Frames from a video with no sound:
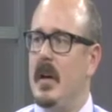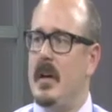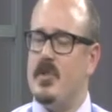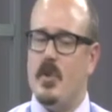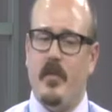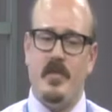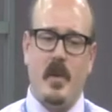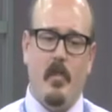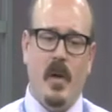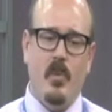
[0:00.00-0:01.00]
So if
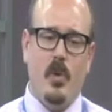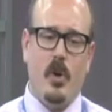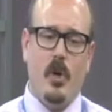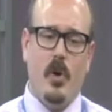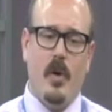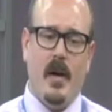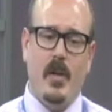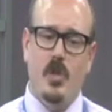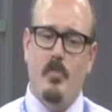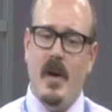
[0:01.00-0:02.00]
somebody were to go on a
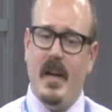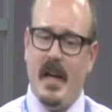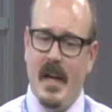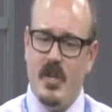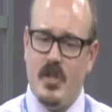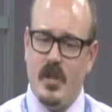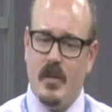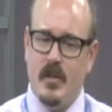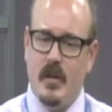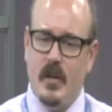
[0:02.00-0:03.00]
new
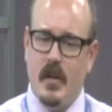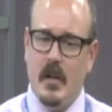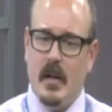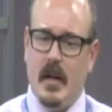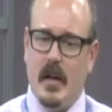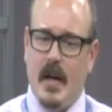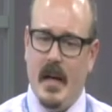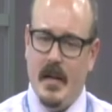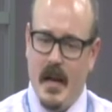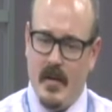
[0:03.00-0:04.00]
medication
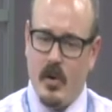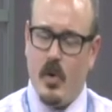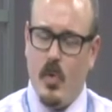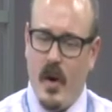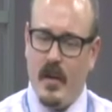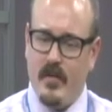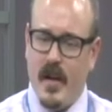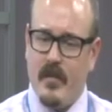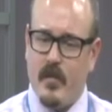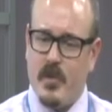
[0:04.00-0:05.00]
and they're
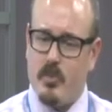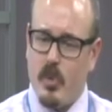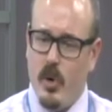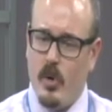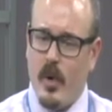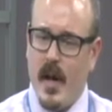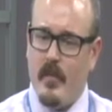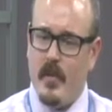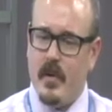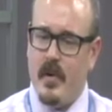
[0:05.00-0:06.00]
qualifying for this
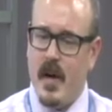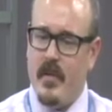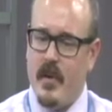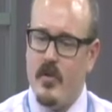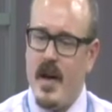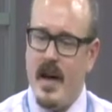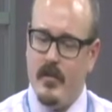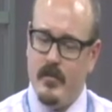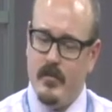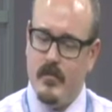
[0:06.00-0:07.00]
program, they're not
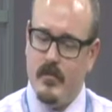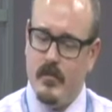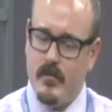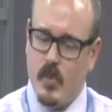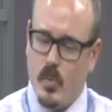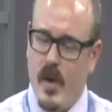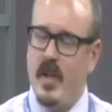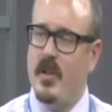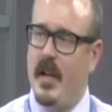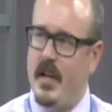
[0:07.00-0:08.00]

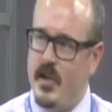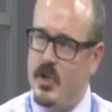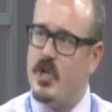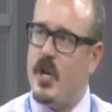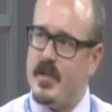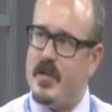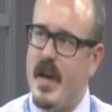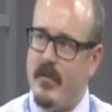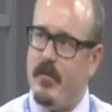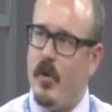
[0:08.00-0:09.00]
regulated to just
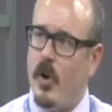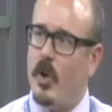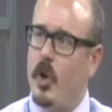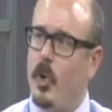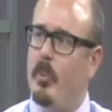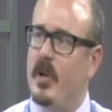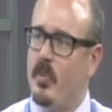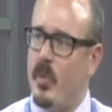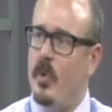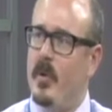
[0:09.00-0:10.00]
that fall open
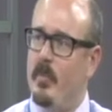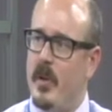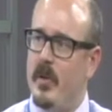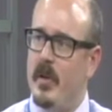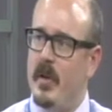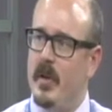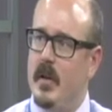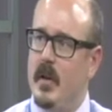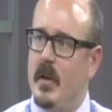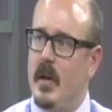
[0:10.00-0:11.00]
enrollment period.
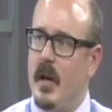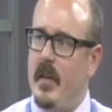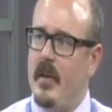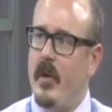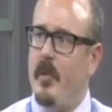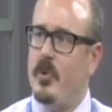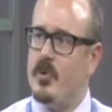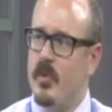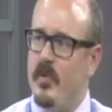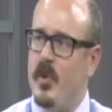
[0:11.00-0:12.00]
They're able to
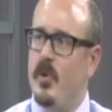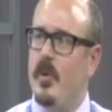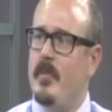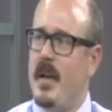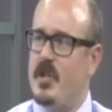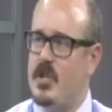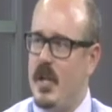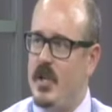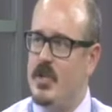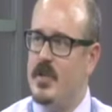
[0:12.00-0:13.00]
review and make
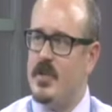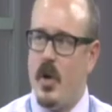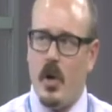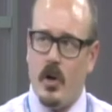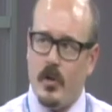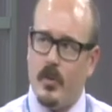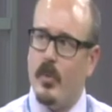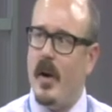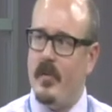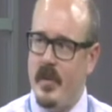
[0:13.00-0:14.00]
changes all
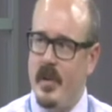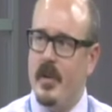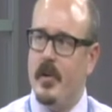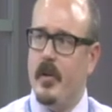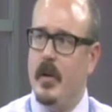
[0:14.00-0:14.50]
throughout the year.